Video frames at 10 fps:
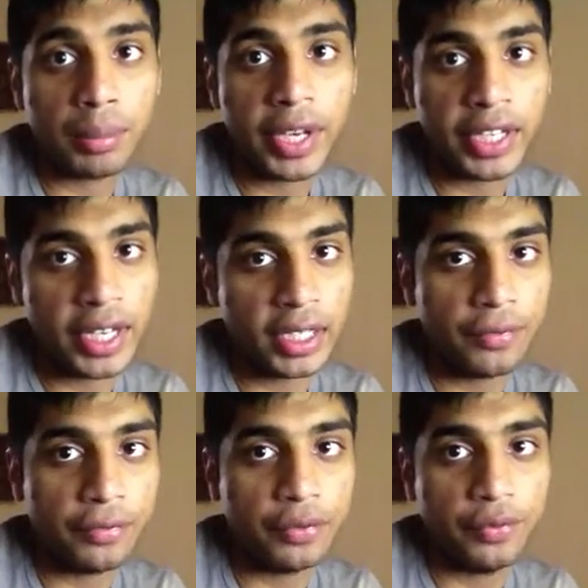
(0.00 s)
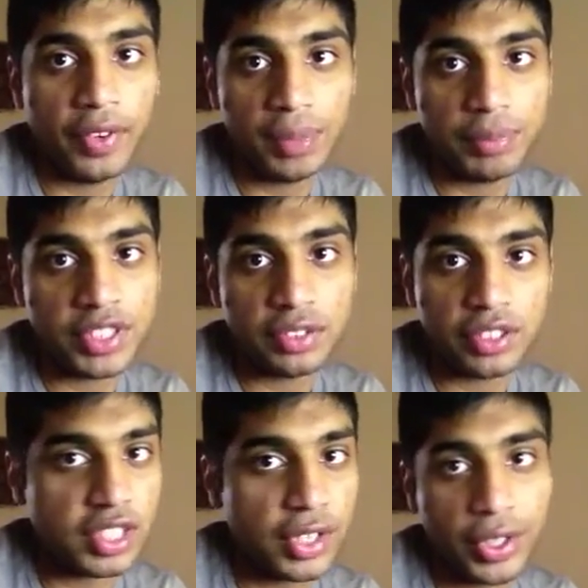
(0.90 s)
Again, if I'm still
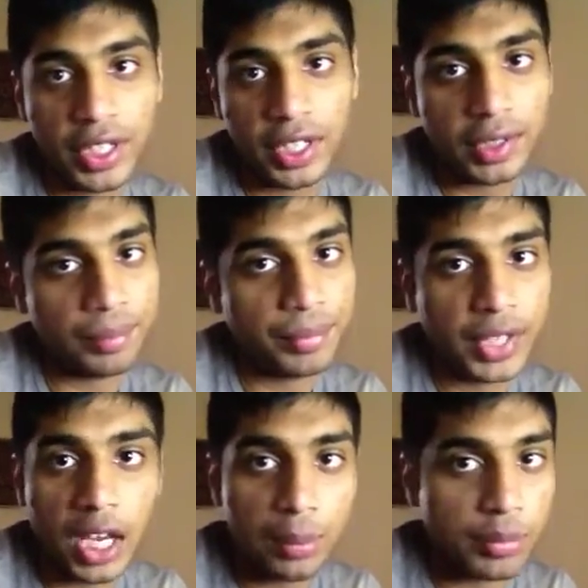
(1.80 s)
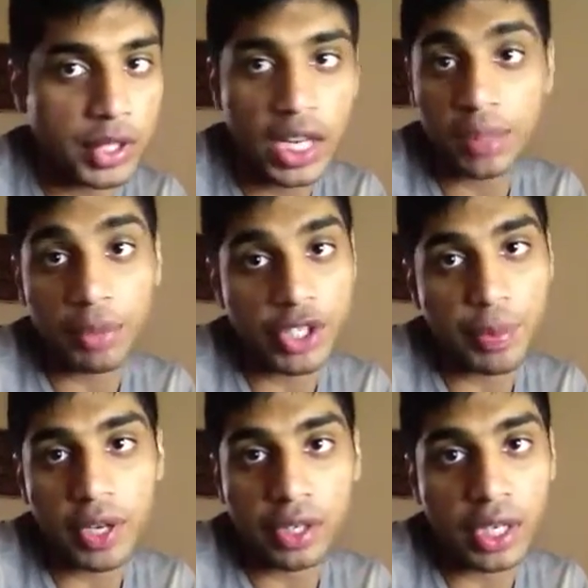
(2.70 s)
stuttering, I'm getting much
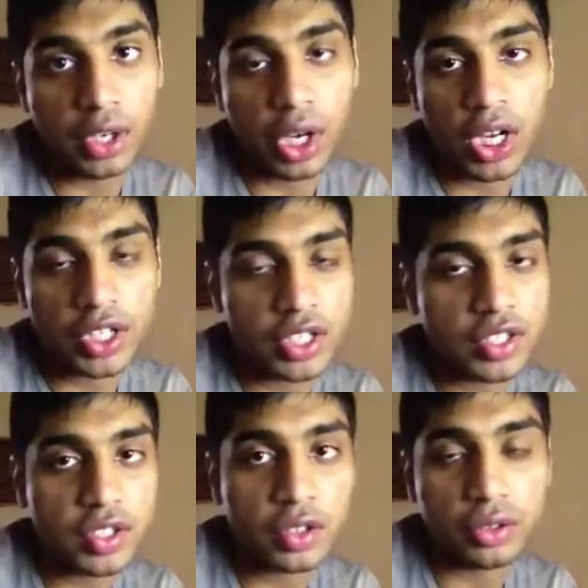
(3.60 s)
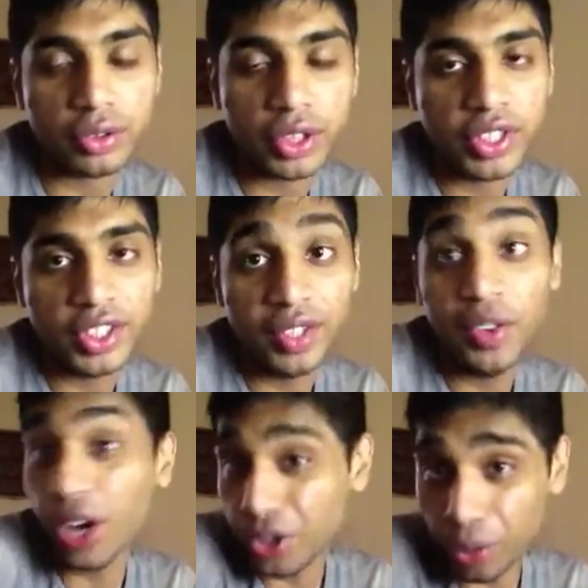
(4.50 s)
better now. I just,
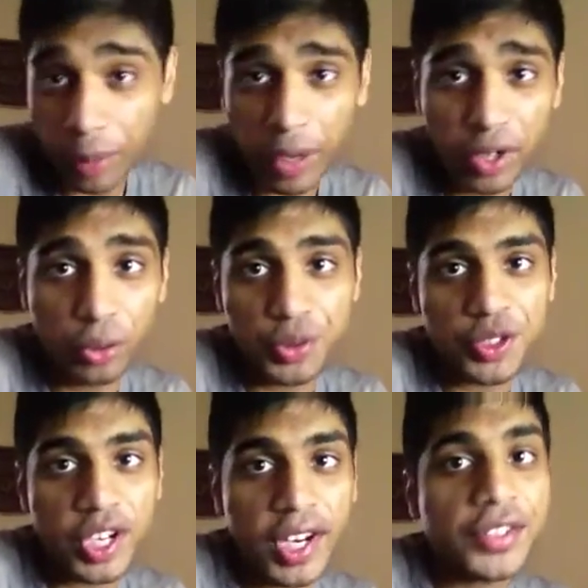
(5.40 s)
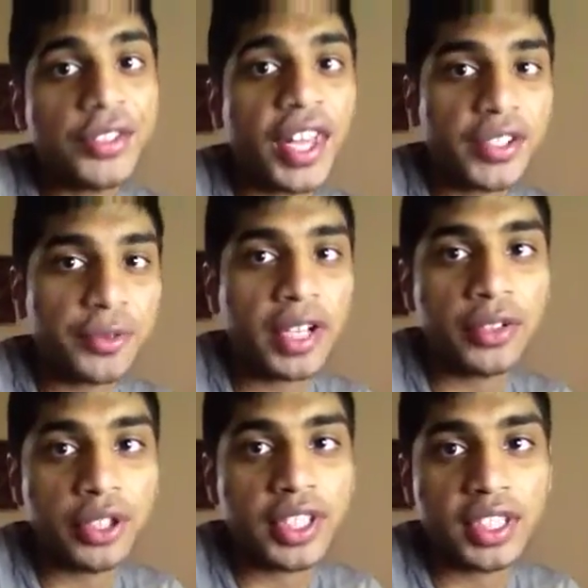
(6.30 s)
forgot to write my notes today, so that's why I had to
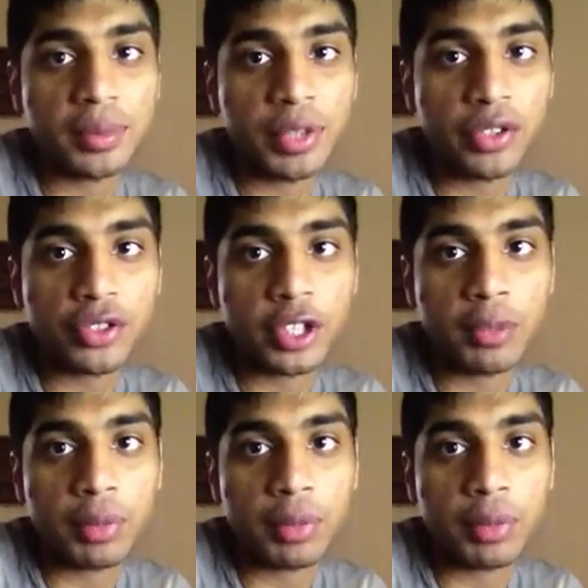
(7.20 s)
look at the computer screen.